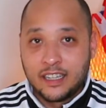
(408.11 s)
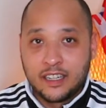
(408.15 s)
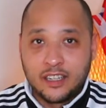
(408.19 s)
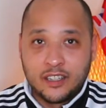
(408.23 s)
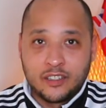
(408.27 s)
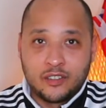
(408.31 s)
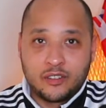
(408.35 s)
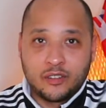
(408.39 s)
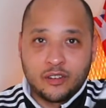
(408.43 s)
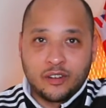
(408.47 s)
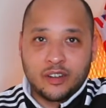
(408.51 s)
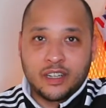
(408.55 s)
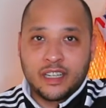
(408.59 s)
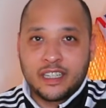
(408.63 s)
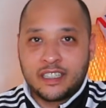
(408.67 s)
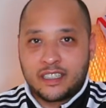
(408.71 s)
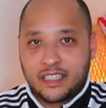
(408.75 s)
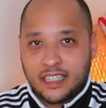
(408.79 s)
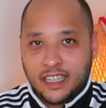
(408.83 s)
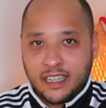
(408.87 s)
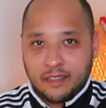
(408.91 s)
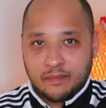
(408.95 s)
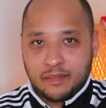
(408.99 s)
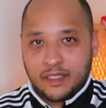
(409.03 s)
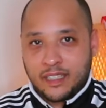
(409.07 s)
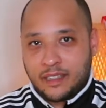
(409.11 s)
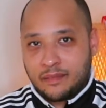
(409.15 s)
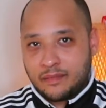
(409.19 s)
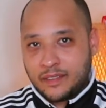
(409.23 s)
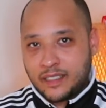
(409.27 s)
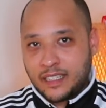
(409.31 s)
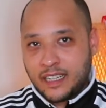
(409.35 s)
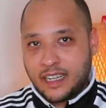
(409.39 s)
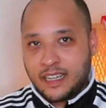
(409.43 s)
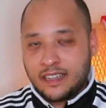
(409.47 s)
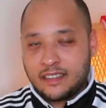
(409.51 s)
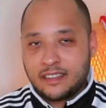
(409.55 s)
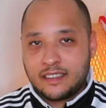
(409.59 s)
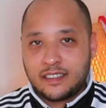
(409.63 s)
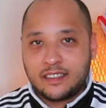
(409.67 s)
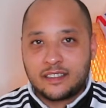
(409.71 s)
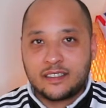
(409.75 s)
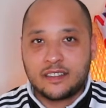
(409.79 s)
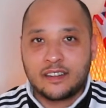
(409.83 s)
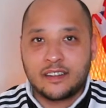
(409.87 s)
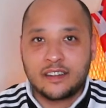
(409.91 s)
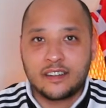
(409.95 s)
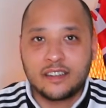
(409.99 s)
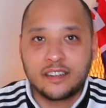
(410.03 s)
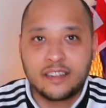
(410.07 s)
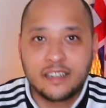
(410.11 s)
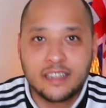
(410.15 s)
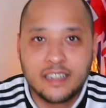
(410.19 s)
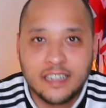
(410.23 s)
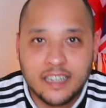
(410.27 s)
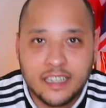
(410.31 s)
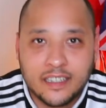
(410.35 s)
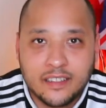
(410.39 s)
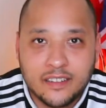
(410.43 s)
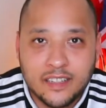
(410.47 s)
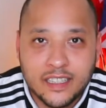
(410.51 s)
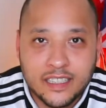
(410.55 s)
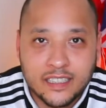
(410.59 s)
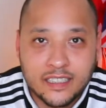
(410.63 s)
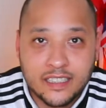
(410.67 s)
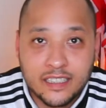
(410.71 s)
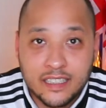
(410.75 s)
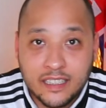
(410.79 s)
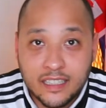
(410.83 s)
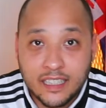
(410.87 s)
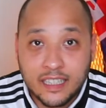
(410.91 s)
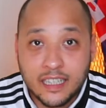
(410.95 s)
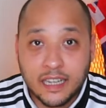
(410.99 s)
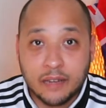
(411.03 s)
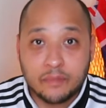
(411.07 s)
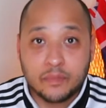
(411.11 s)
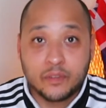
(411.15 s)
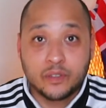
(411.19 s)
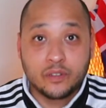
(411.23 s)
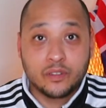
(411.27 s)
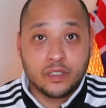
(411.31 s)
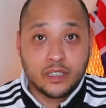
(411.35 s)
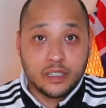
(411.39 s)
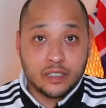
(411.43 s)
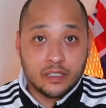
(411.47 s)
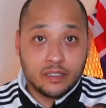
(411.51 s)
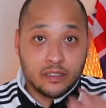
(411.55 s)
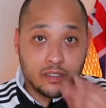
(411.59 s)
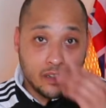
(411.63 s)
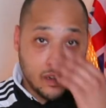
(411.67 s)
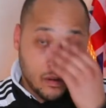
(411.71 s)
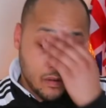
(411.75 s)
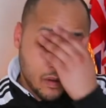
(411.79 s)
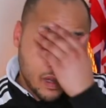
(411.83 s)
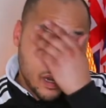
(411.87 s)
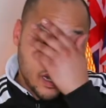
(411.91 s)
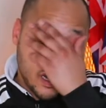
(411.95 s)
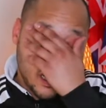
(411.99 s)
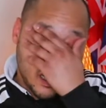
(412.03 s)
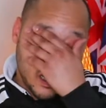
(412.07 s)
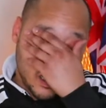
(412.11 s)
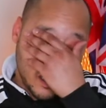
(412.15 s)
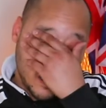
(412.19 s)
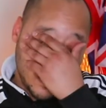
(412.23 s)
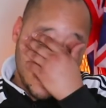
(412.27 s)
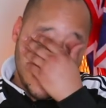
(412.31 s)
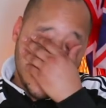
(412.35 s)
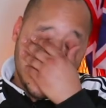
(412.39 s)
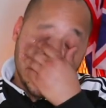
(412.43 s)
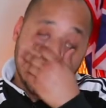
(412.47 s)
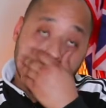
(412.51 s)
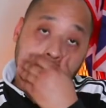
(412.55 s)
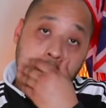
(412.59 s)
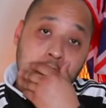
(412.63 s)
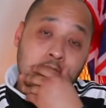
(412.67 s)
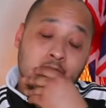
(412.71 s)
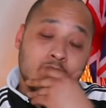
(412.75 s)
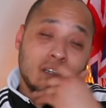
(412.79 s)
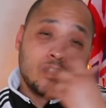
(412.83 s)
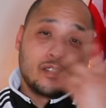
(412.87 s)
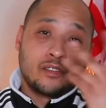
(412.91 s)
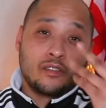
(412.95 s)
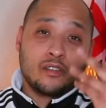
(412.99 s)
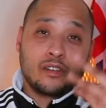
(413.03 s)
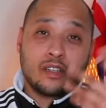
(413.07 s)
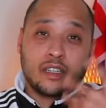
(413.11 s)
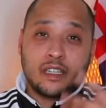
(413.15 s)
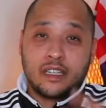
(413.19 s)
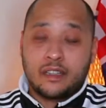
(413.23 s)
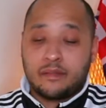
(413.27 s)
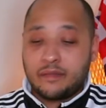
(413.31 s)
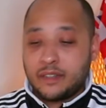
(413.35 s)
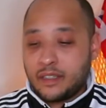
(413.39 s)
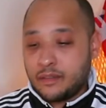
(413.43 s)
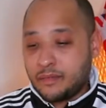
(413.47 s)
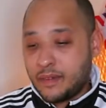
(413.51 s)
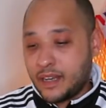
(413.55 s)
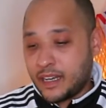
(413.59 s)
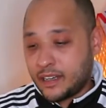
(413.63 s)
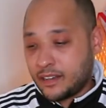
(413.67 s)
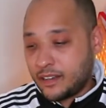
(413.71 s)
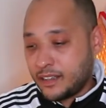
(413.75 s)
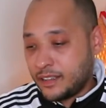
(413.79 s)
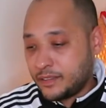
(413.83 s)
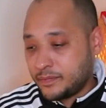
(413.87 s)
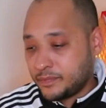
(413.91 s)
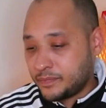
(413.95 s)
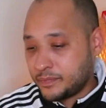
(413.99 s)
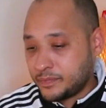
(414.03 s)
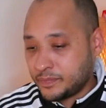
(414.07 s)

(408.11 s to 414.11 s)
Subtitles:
talking to him sometimes, so I don't want you to think I'm talking to no one. Talking to him in the background.